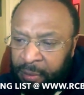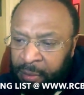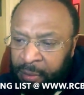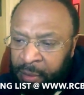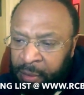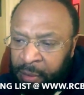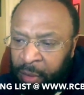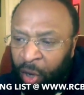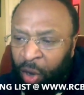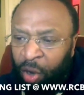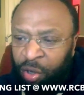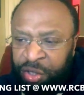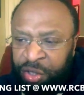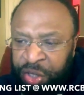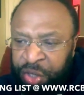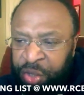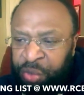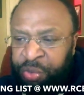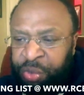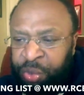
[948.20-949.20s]
caused
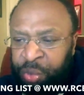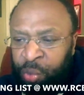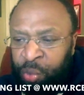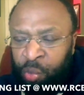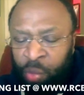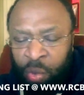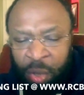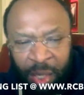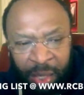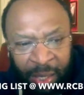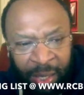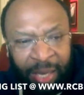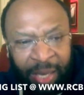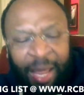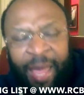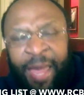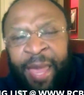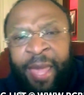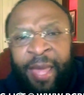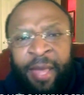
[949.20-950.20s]
you to
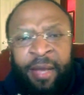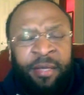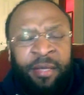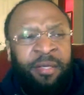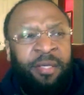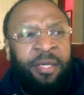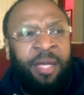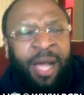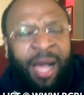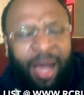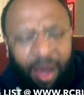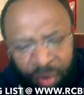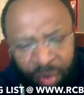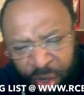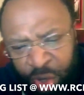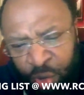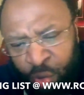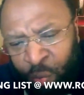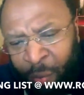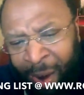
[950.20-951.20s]
land. How do you
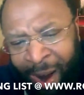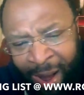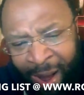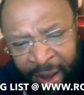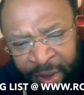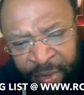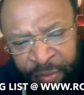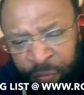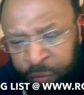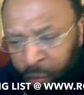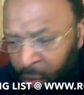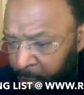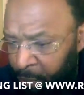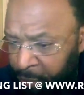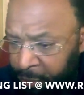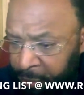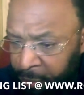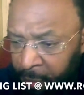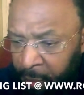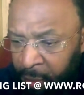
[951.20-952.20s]
rise from
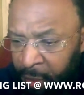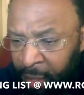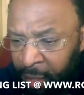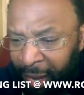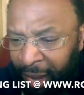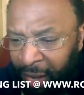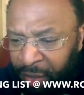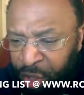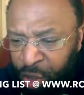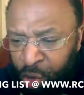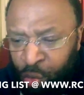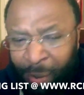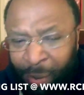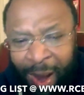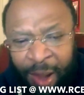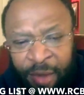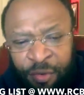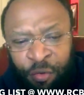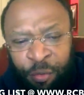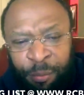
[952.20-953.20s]

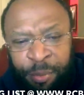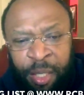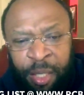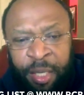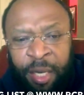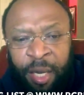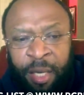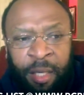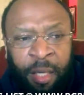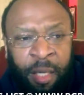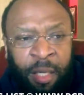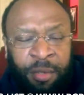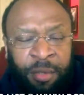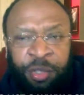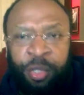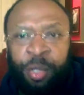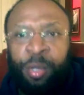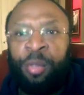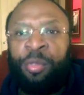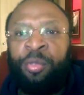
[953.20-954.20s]
the gutter to
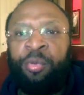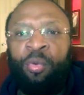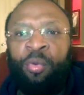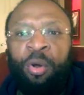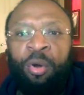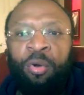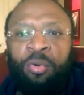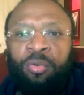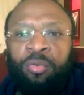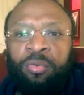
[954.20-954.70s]
the throne?